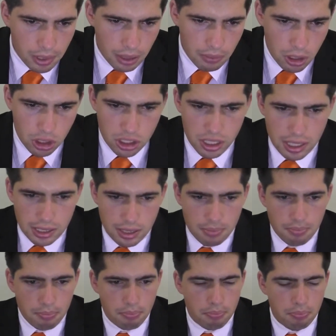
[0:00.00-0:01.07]

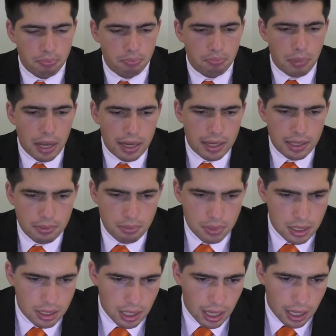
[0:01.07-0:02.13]
Mid-season
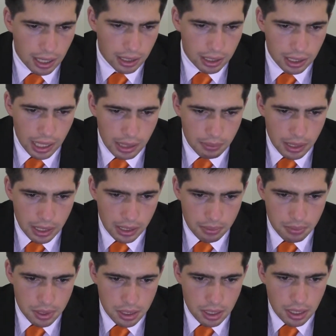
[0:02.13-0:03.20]
Beams, Clay
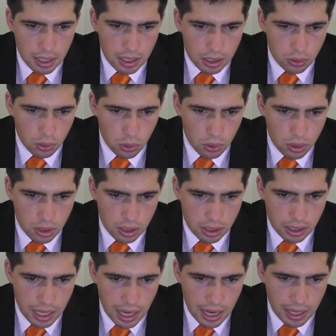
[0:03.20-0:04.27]
Beams,
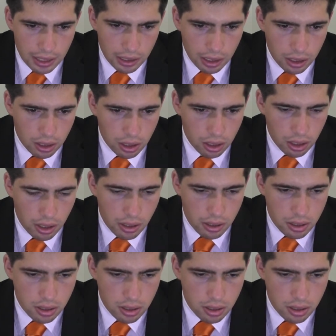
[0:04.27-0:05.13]
Dawson, and Close.